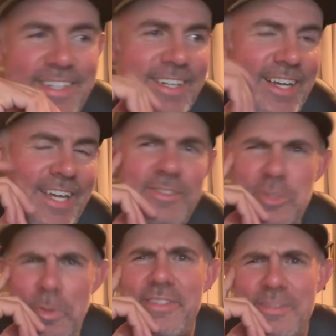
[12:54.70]
I
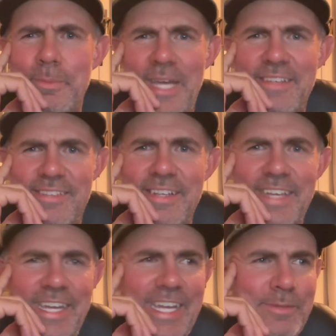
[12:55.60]
enjoyed some
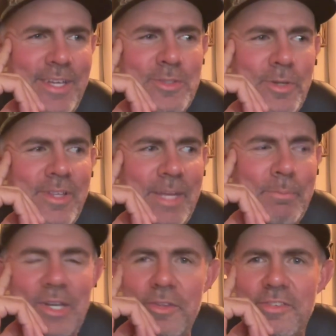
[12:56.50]
SNK games. I enjoyed, like,
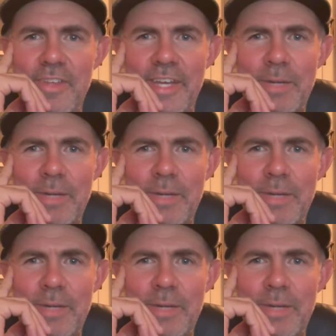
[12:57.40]
Metal Slug.